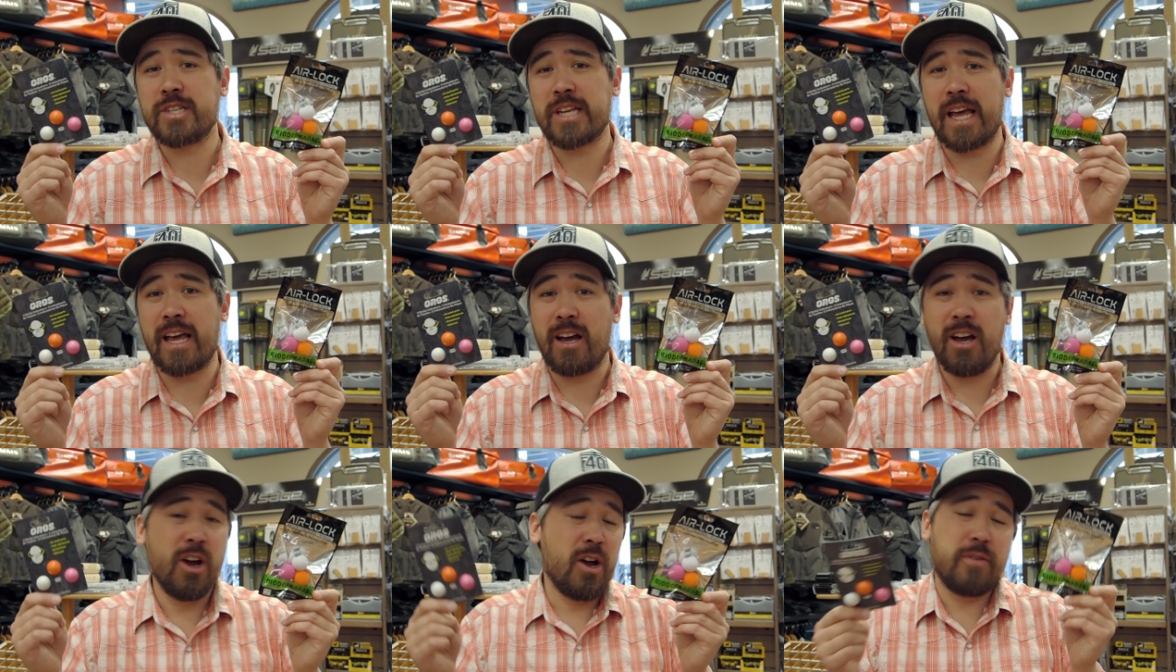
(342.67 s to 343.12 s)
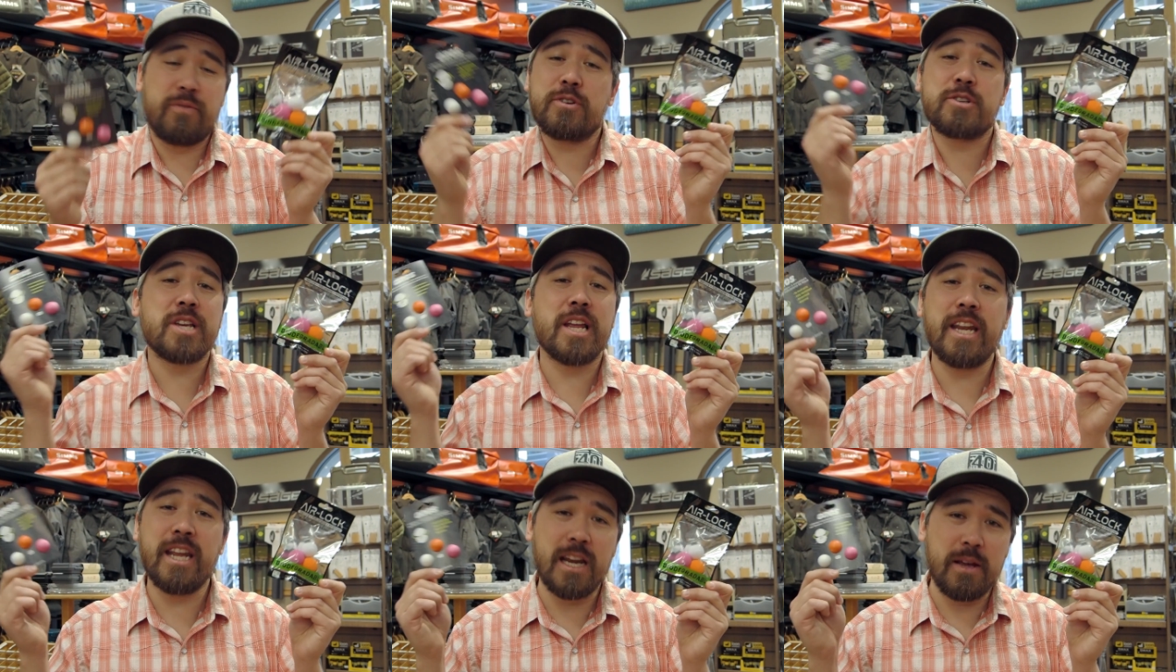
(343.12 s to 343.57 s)
And if there's
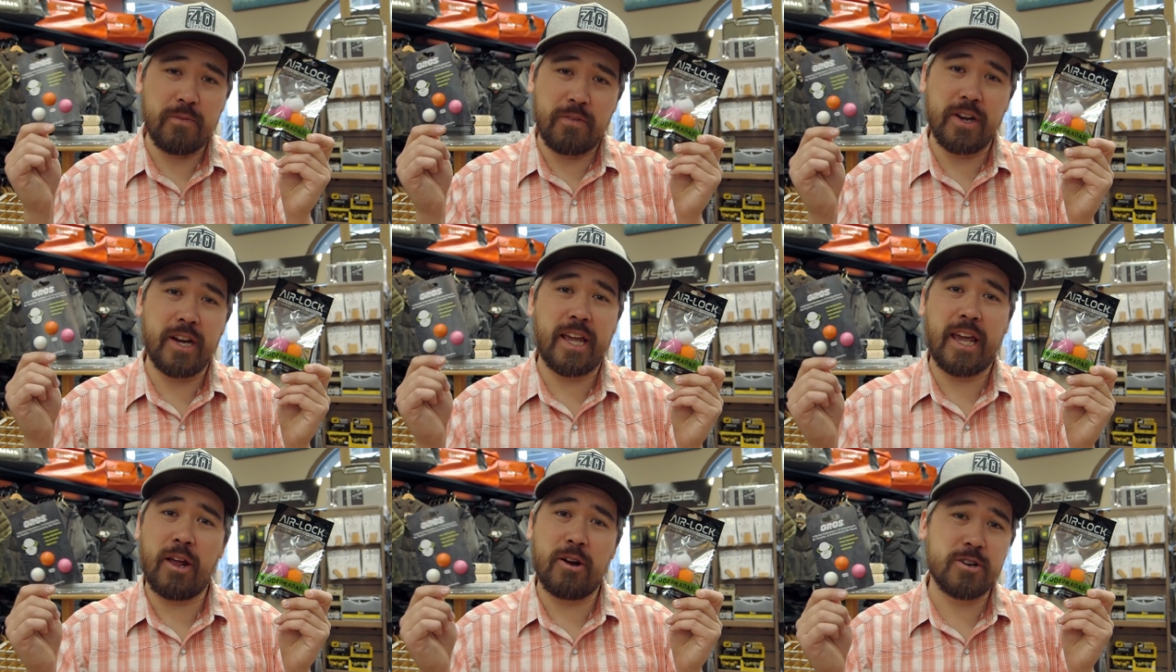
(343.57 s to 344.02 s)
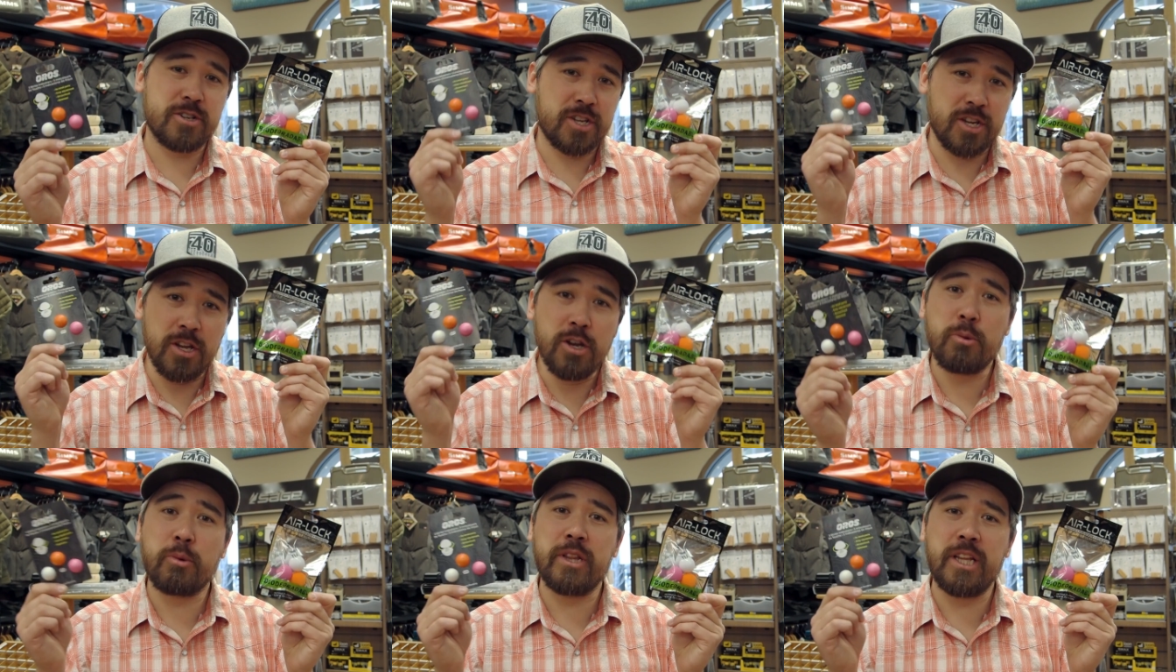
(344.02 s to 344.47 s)
any nymph indicators that
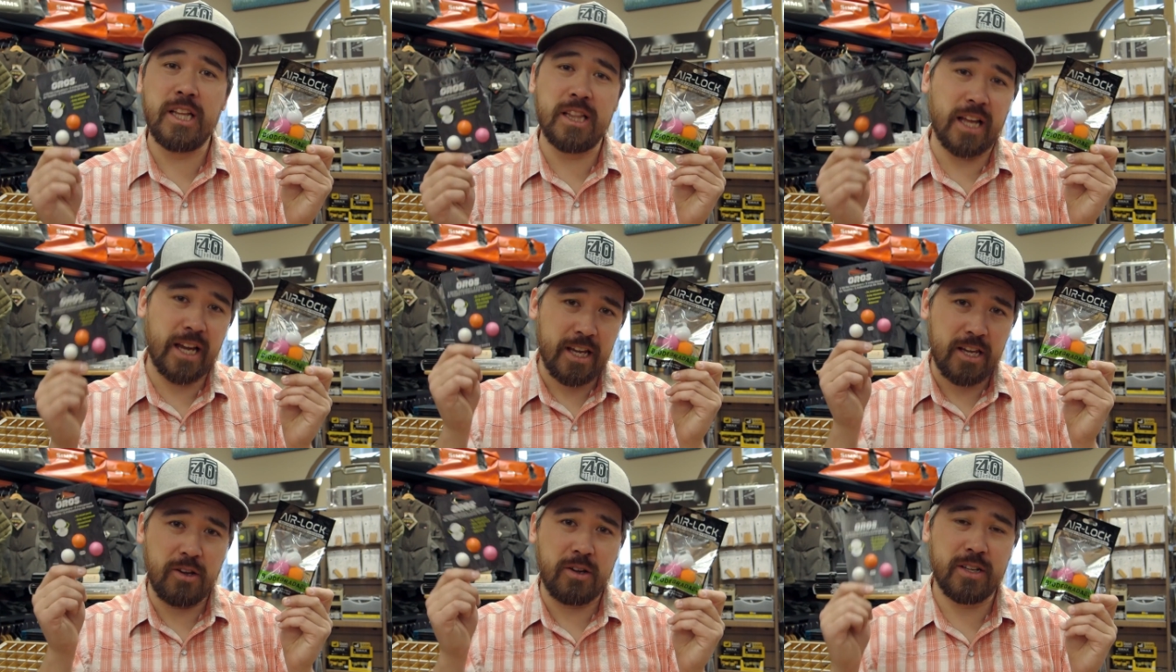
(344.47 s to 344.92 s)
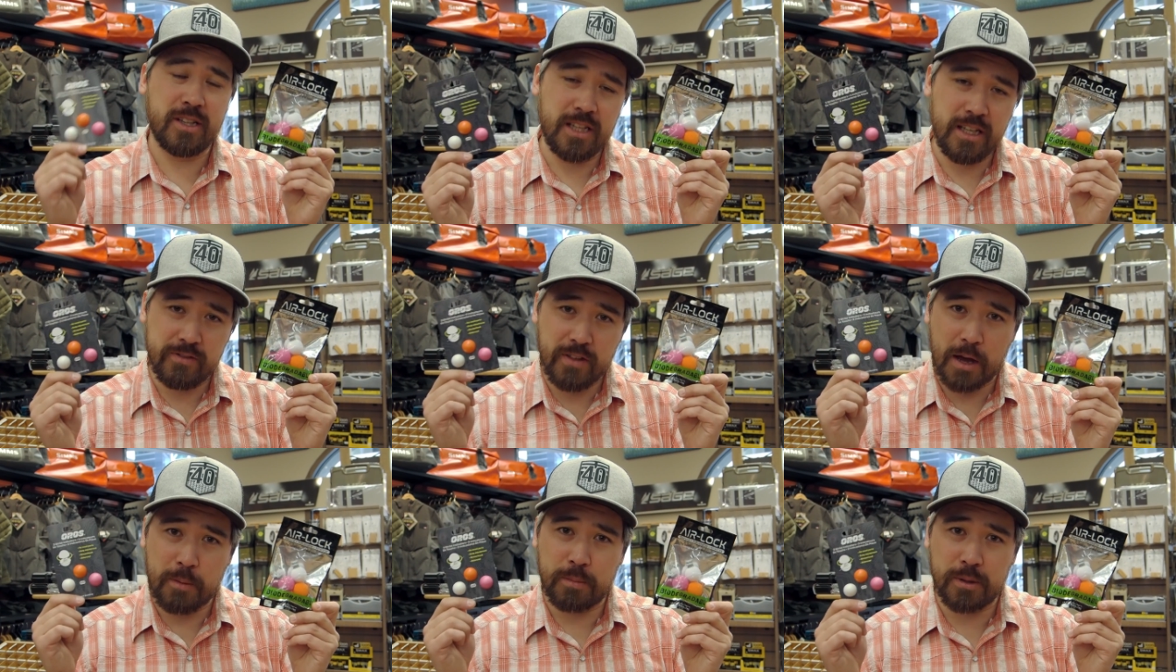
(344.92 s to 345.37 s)
you really like, you can
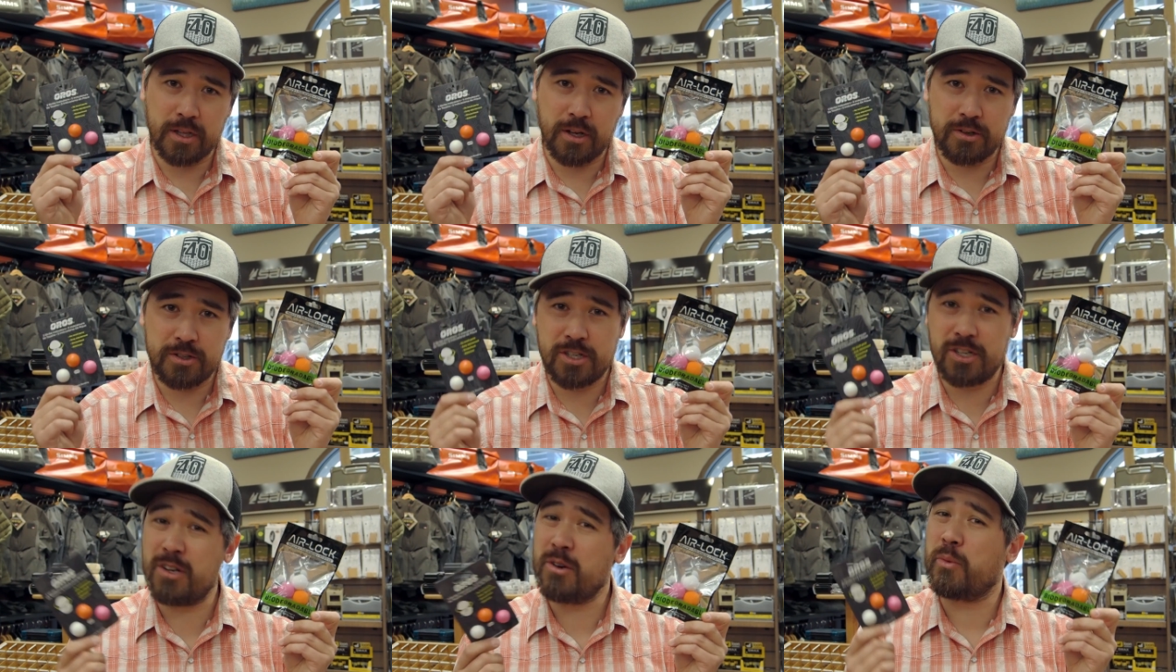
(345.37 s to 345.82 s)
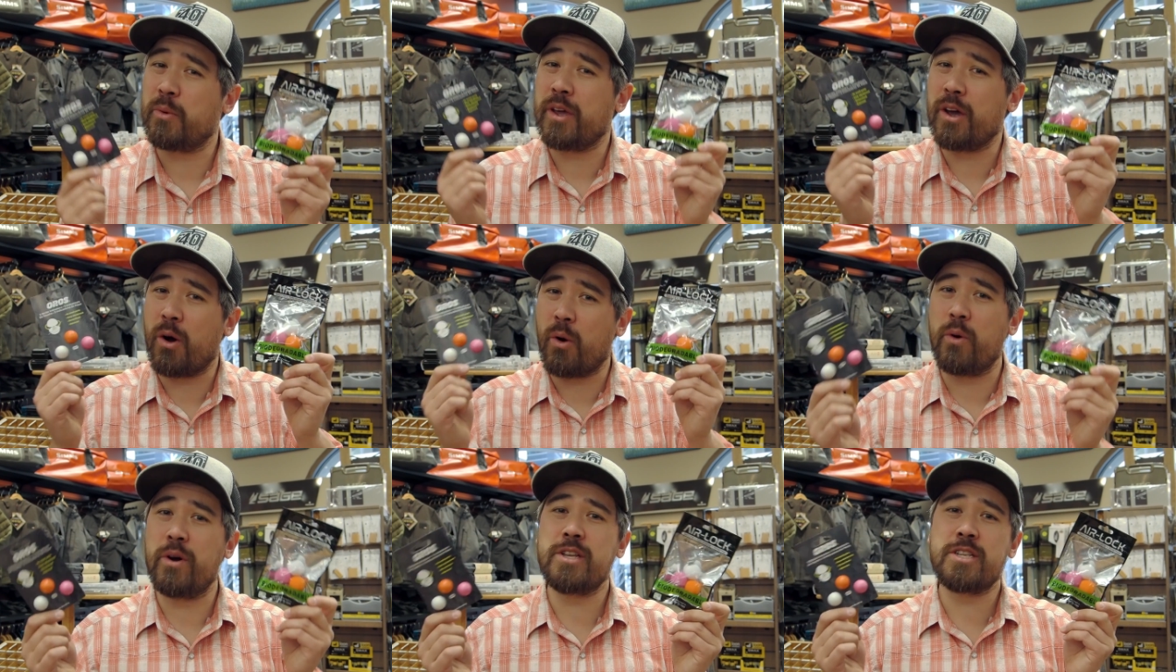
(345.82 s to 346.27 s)
leave that below too. We
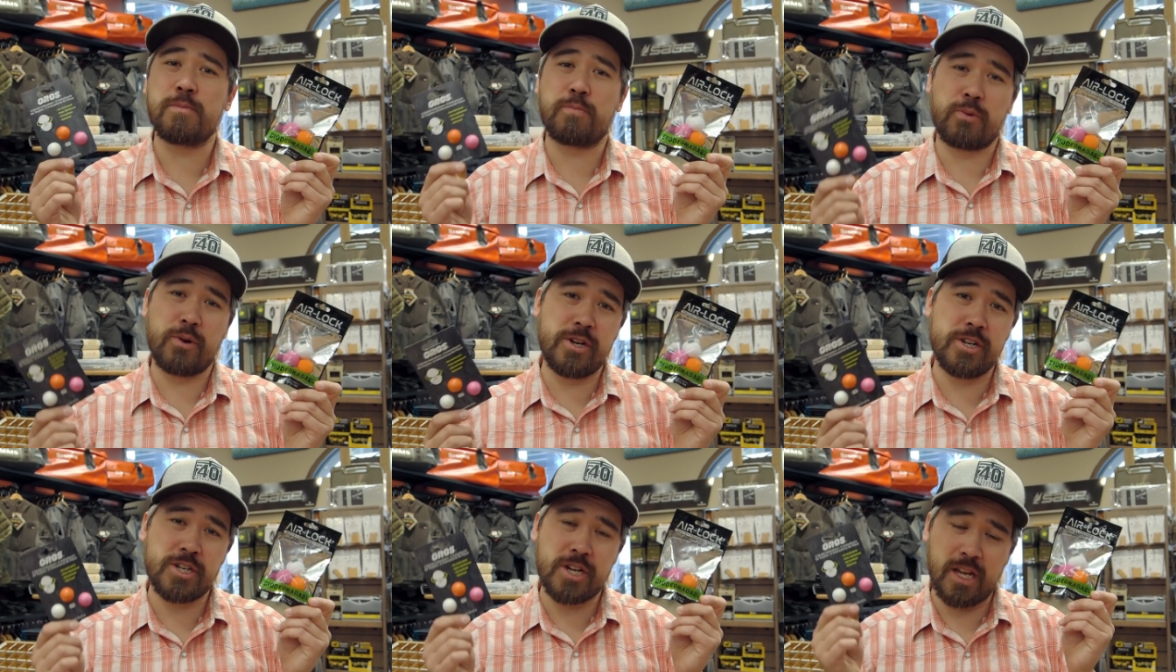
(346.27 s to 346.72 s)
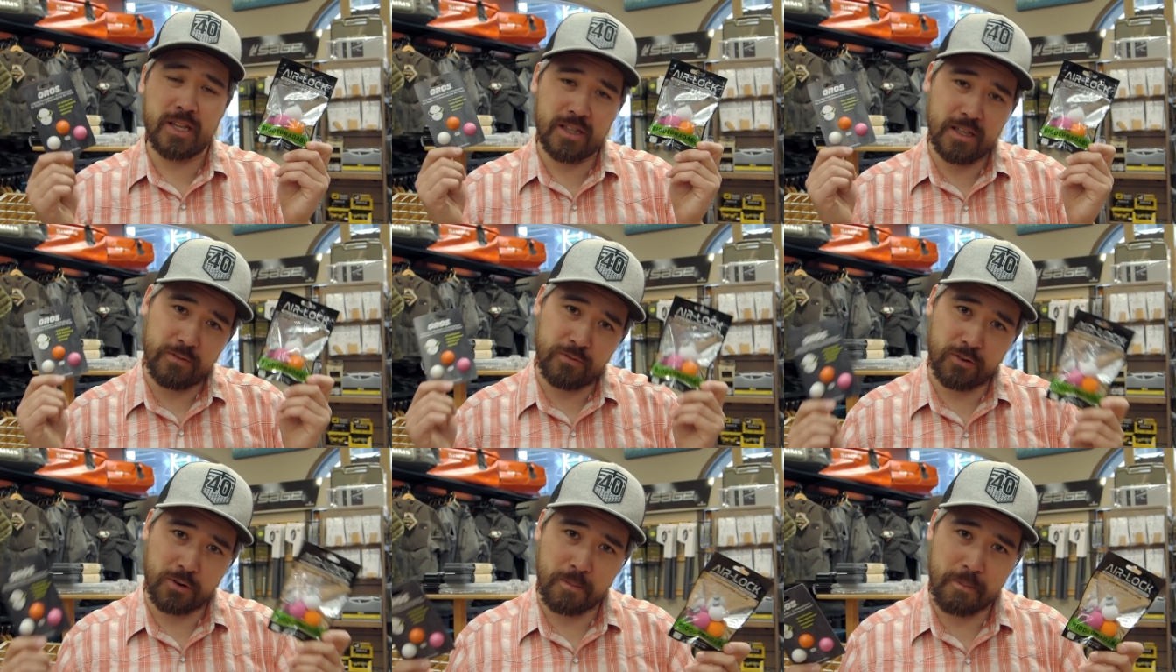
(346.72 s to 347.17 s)
always appreciate the
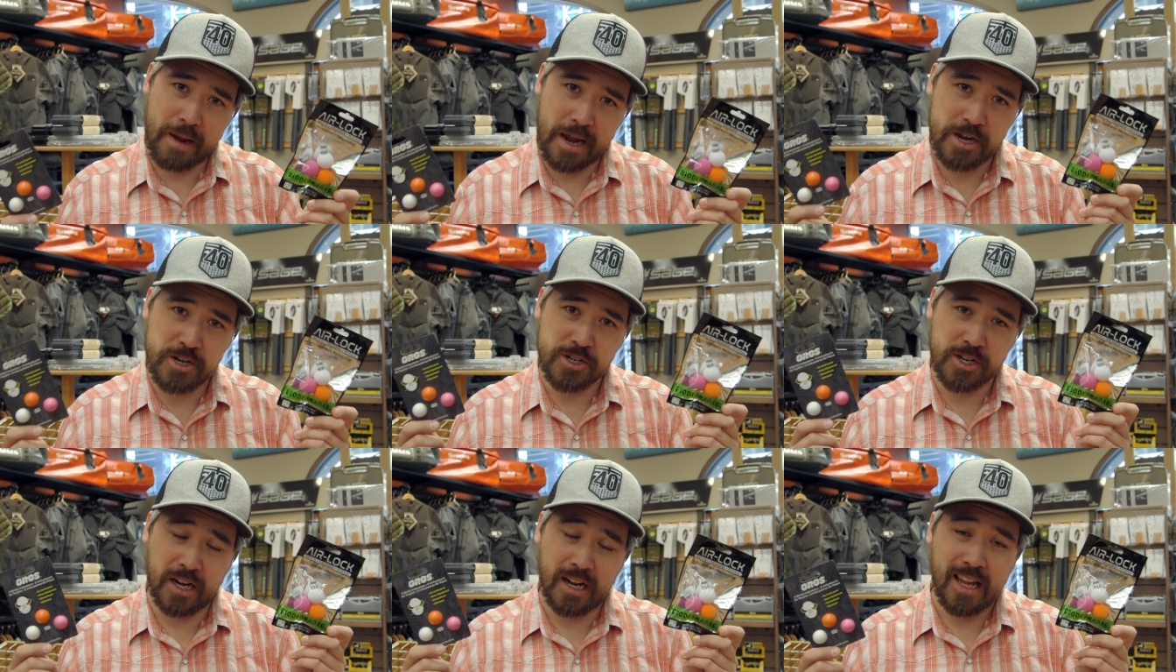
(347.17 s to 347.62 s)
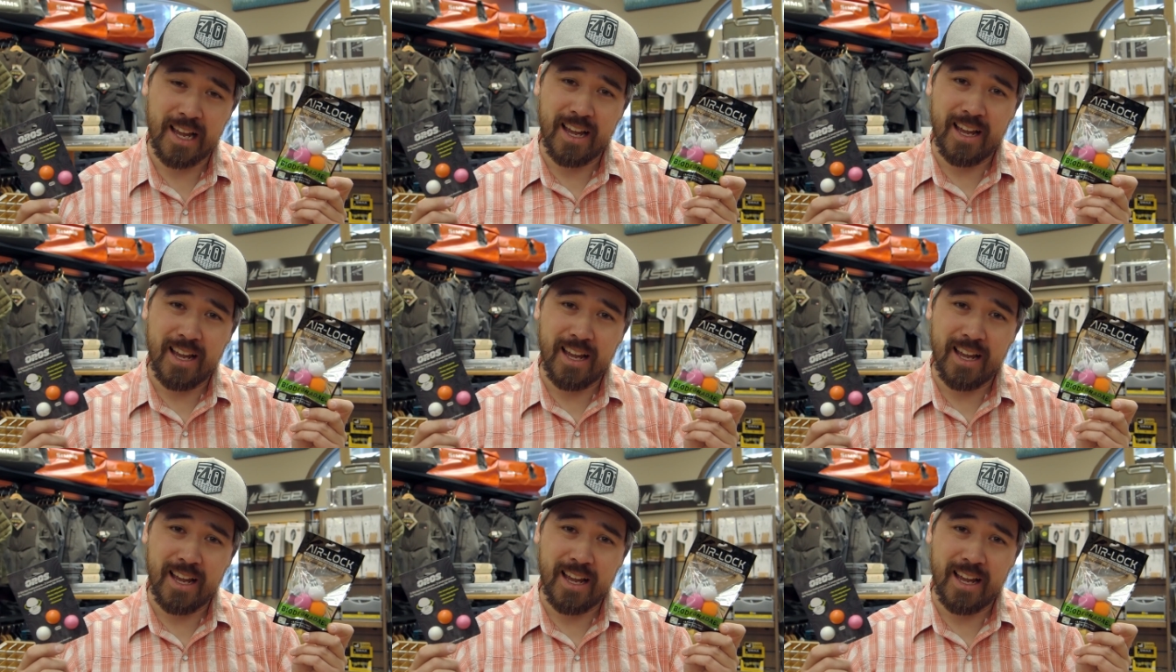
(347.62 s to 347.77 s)
information.